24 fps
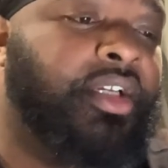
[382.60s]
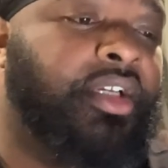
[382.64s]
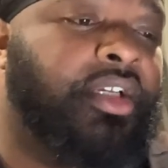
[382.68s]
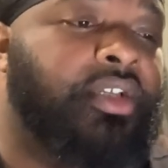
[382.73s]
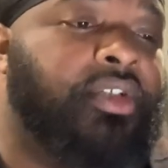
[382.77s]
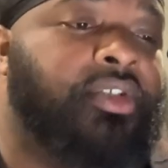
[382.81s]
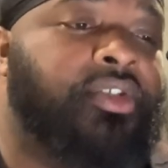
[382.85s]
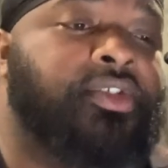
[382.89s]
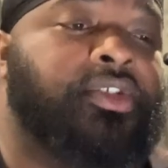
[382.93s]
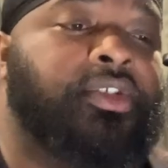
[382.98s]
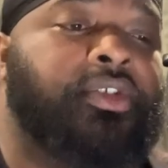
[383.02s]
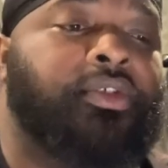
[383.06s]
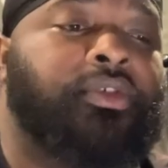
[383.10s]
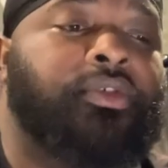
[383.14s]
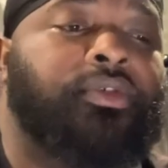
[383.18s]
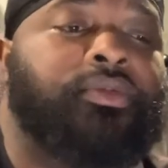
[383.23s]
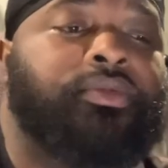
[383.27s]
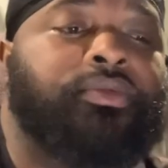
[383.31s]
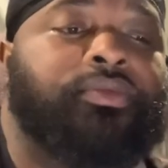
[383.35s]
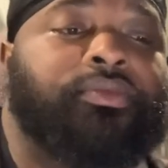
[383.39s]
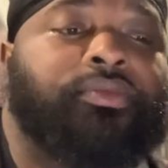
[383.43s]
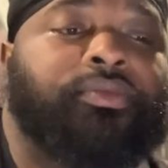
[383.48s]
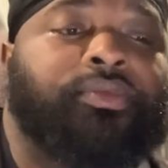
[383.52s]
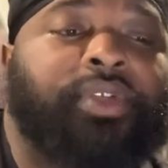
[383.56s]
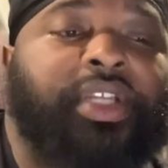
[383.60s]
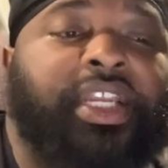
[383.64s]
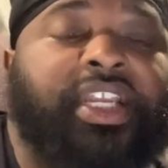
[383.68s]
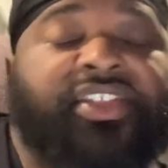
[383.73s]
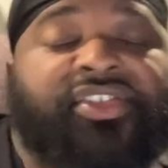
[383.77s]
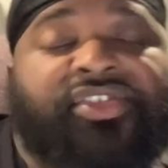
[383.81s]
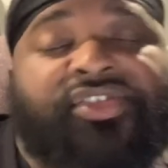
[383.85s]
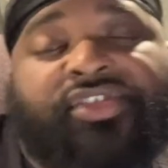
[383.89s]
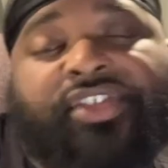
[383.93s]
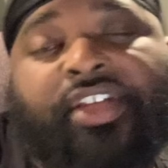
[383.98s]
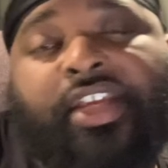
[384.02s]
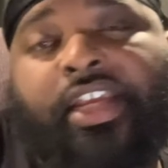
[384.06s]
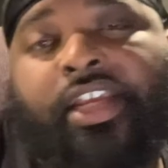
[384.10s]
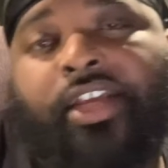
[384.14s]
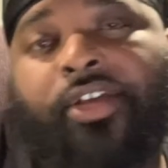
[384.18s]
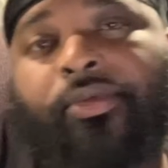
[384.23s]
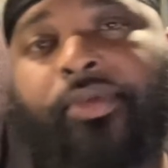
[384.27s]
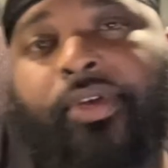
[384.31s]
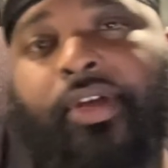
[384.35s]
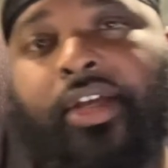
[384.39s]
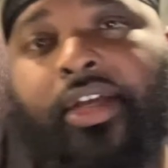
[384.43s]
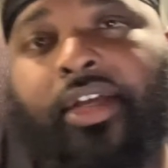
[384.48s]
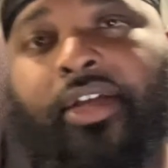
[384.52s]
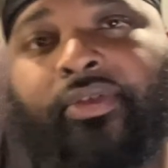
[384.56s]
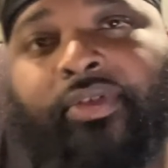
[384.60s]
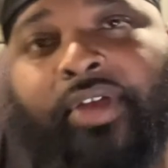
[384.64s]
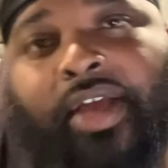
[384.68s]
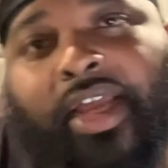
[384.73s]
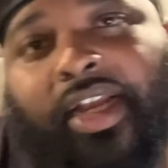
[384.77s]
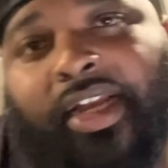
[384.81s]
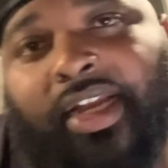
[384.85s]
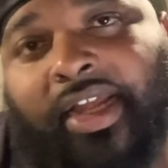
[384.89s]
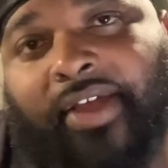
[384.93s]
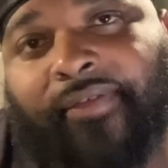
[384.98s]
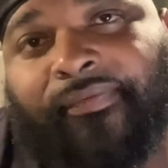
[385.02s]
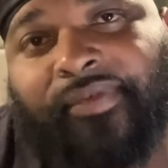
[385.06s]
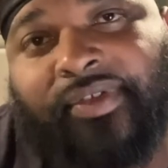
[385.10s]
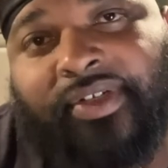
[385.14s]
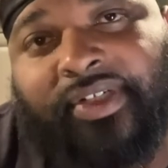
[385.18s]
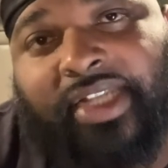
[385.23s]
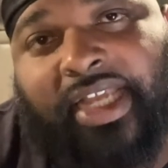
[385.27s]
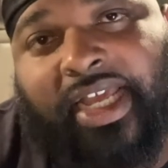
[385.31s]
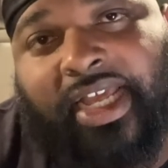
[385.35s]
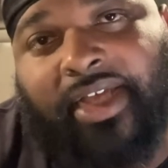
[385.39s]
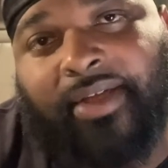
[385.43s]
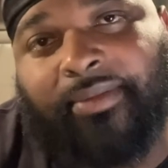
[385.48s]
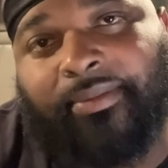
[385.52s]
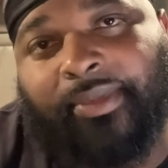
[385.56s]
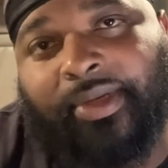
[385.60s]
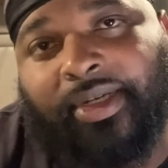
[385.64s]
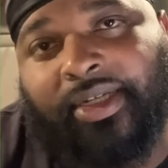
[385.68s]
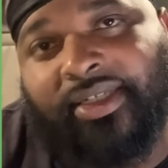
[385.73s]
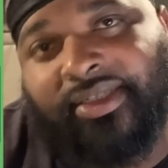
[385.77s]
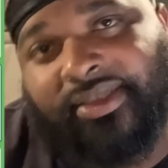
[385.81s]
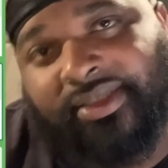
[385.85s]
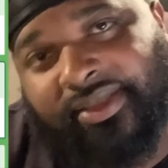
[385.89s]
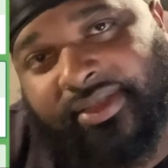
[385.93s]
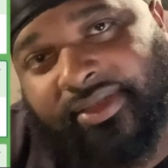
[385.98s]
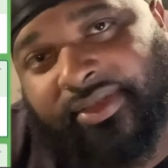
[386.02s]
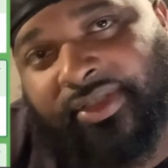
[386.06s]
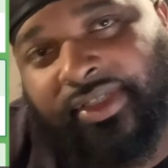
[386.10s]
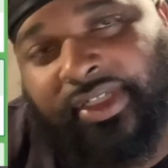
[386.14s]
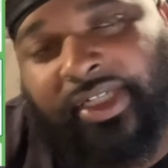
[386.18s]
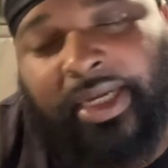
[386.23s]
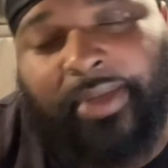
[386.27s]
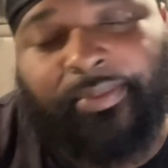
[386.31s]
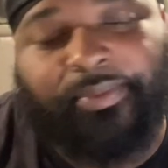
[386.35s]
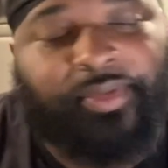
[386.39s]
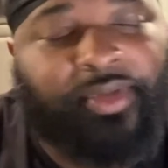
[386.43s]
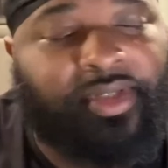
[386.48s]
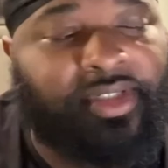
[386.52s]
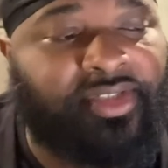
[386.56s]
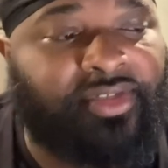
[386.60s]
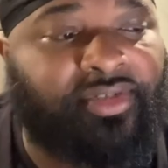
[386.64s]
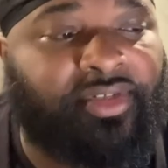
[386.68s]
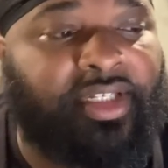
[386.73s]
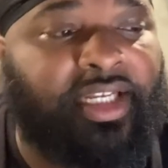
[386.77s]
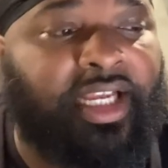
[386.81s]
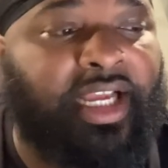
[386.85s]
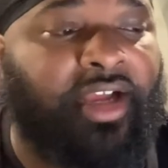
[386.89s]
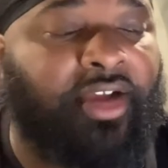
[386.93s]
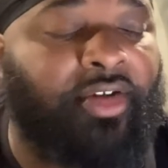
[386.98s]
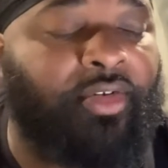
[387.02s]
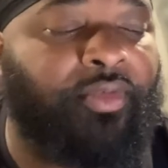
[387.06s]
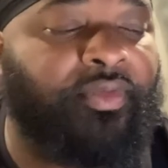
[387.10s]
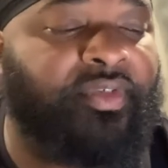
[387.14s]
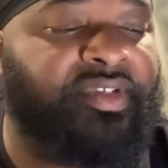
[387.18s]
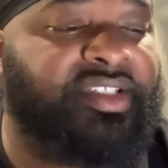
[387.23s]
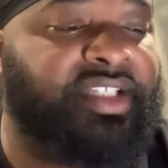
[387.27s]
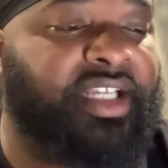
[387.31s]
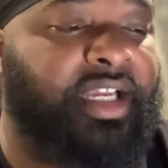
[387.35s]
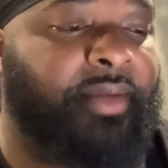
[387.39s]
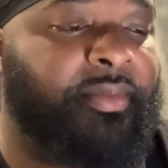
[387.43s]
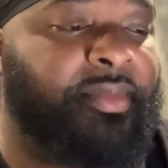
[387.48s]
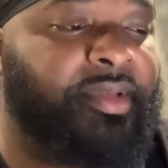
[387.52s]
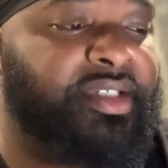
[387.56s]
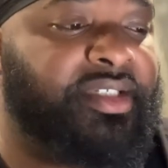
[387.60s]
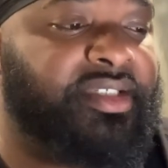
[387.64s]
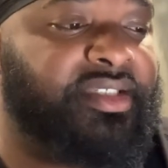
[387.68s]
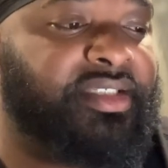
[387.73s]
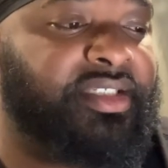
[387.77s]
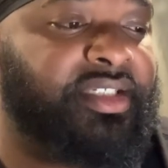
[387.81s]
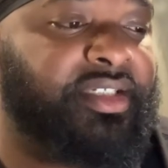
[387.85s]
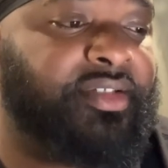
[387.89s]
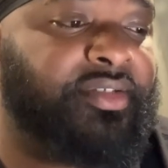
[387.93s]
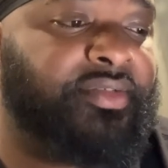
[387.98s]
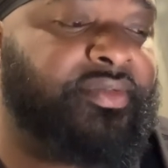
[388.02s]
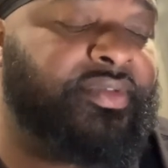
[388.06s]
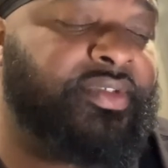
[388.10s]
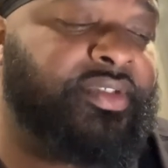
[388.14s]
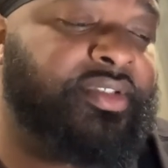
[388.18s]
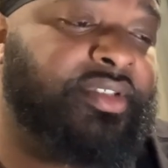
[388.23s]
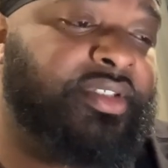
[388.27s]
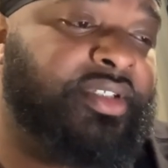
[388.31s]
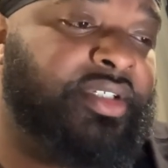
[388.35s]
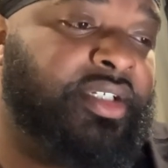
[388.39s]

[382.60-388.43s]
So it's January, right out for nine months. Yeah, I'm pretty sure they got overtime and incentives.